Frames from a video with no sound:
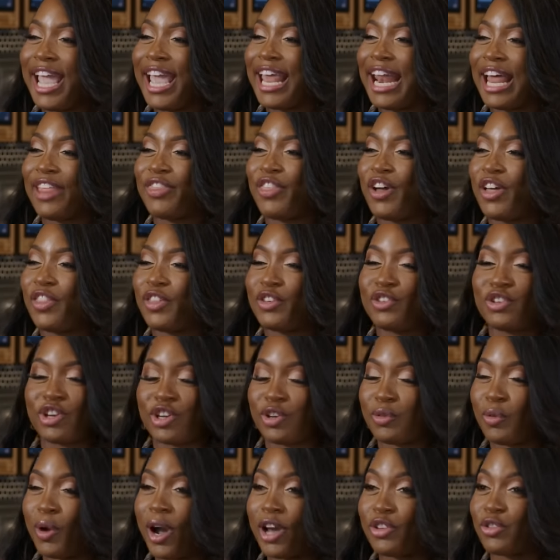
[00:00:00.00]
And I thought that you
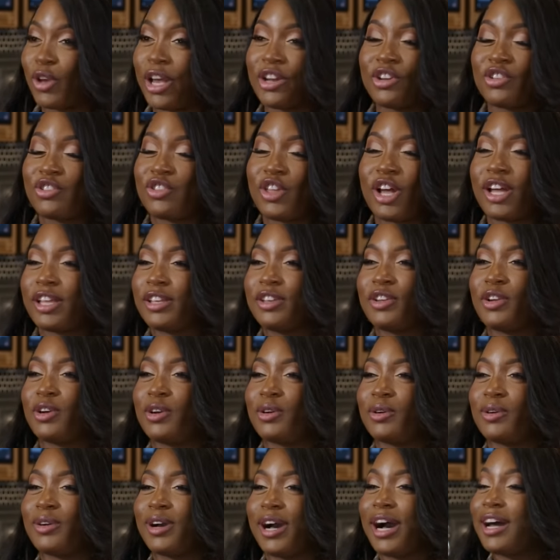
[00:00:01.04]
had to wash. I just thought, you
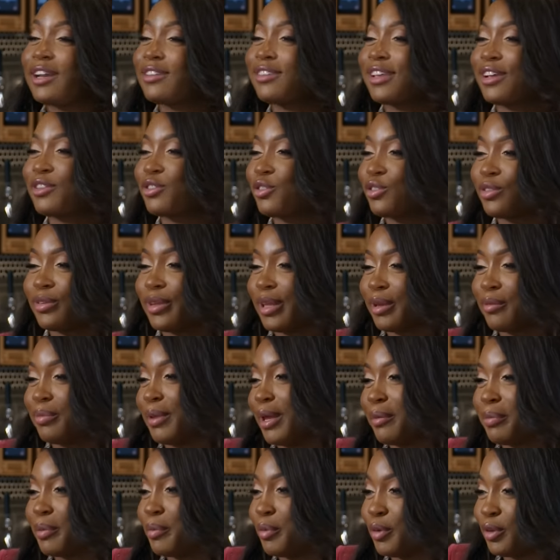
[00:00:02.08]
know, honestly, I was just like,
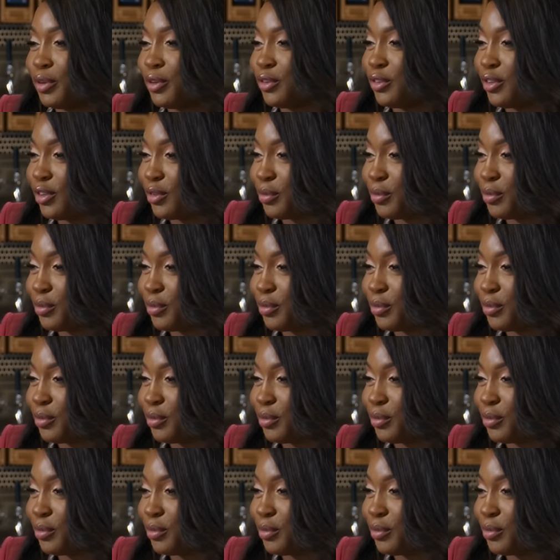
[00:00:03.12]
black people don't use